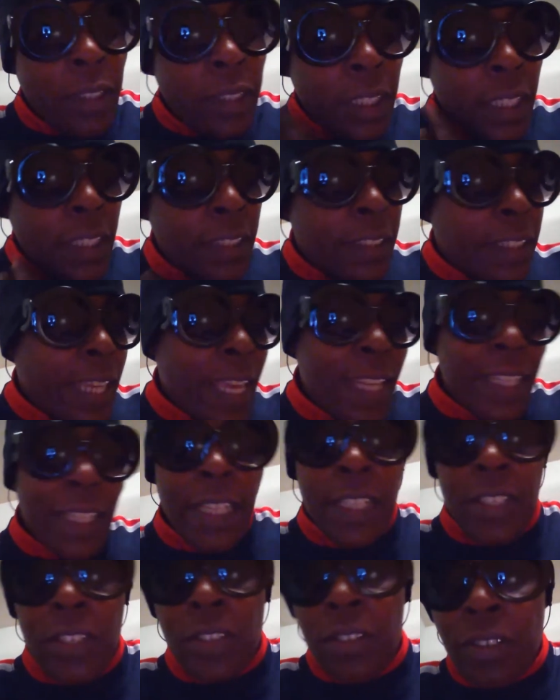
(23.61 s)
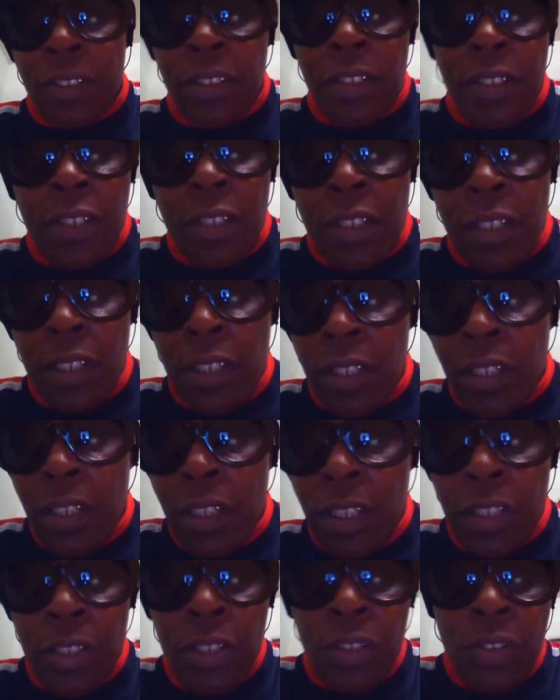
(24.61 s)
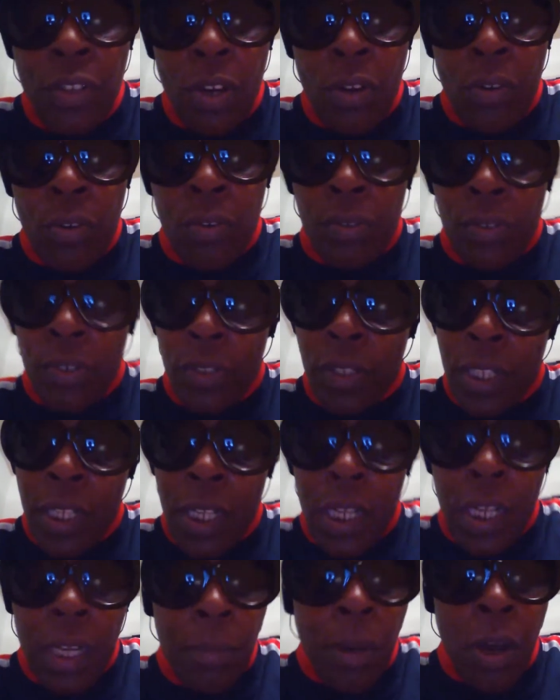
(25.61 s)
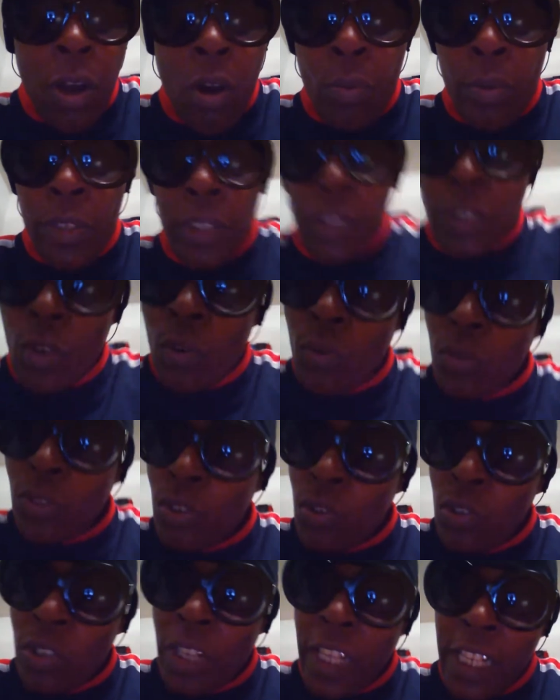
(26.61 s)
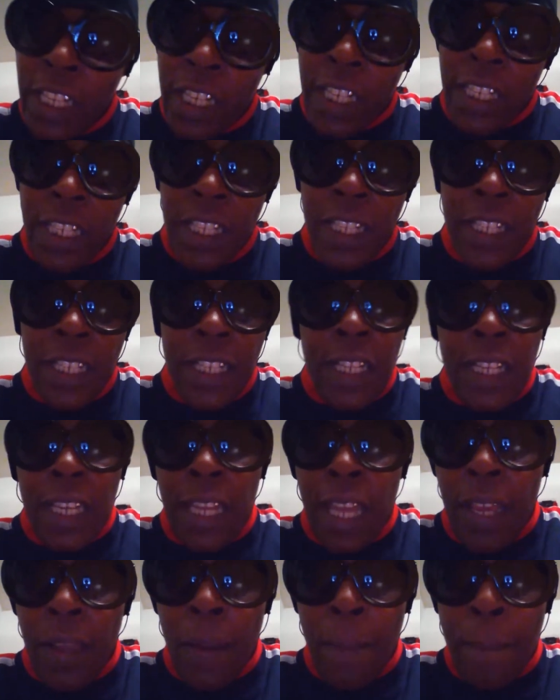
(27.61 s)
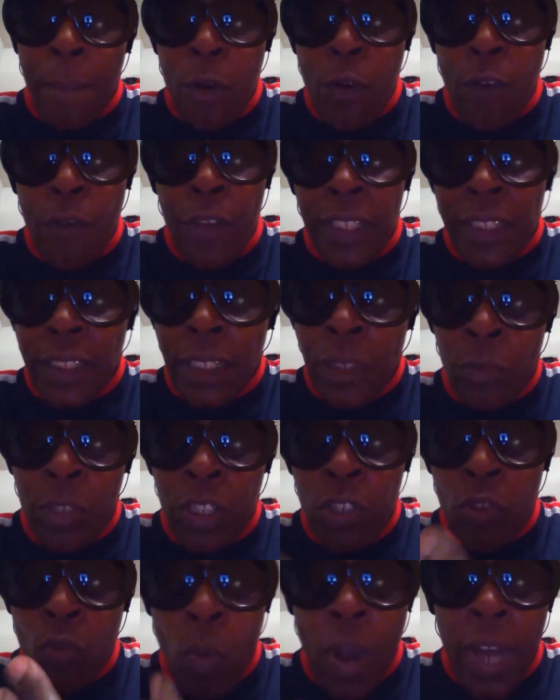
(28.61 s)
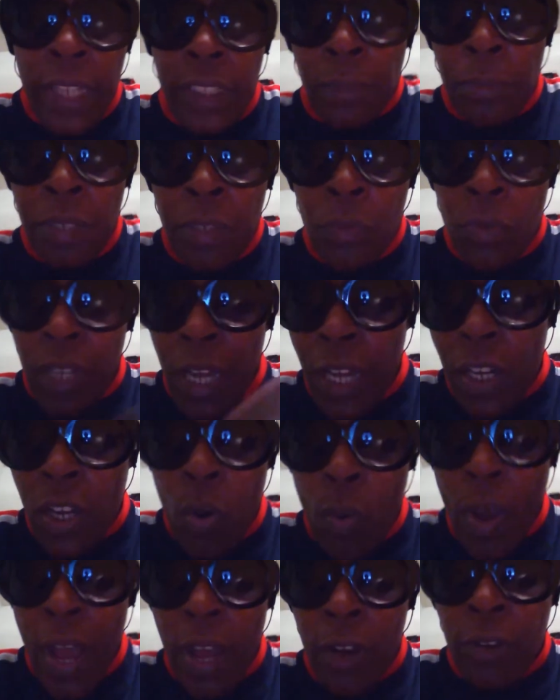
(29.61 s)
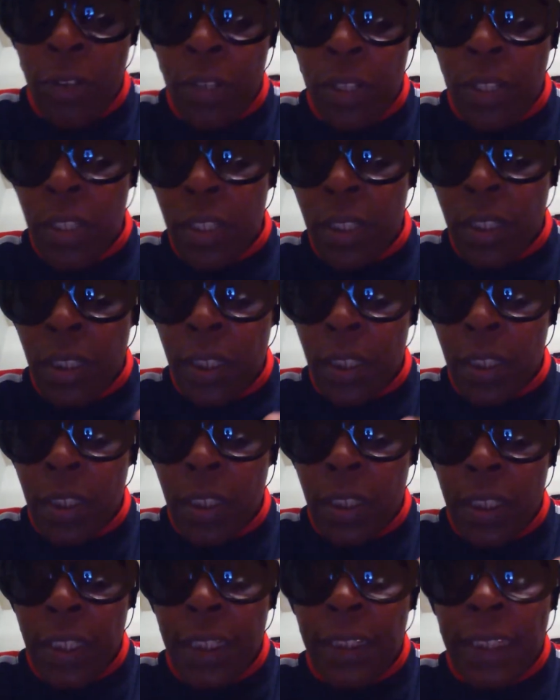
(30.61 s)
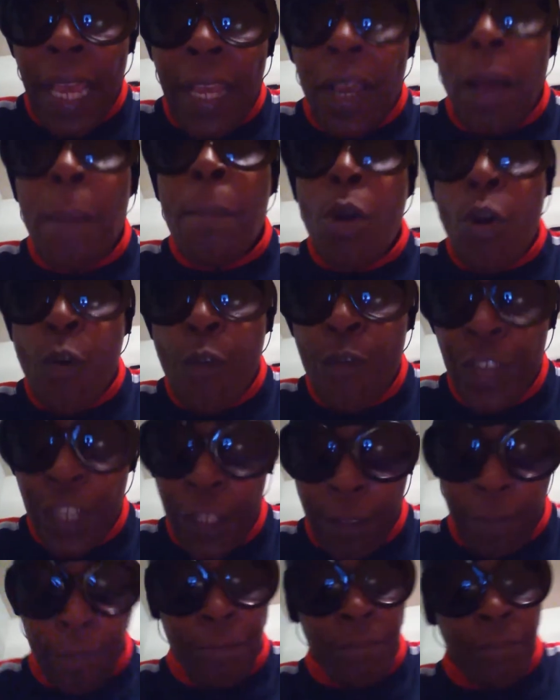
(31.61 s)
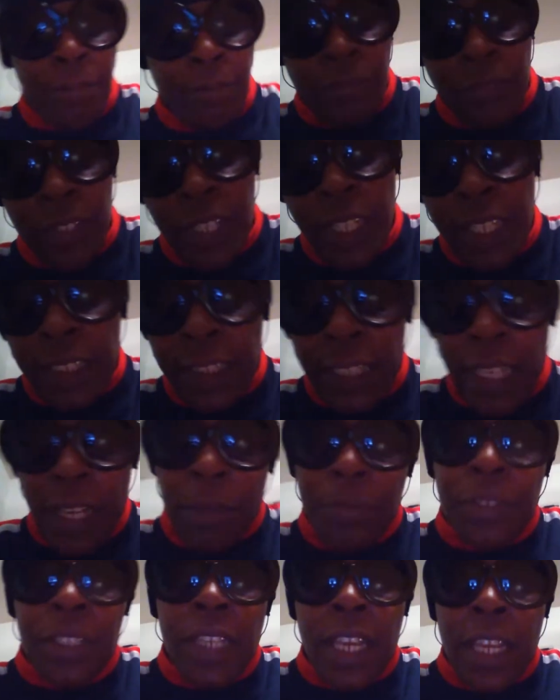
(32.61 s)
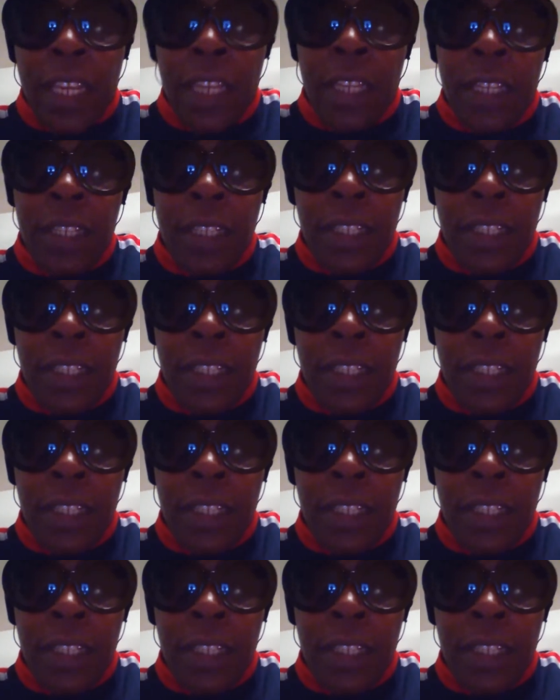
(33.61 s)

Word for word: things of that nature. And you know, I'm always going to do the ending like a movie. See, when you watch me when I go out, it's like a movie. You understand what I'm saying?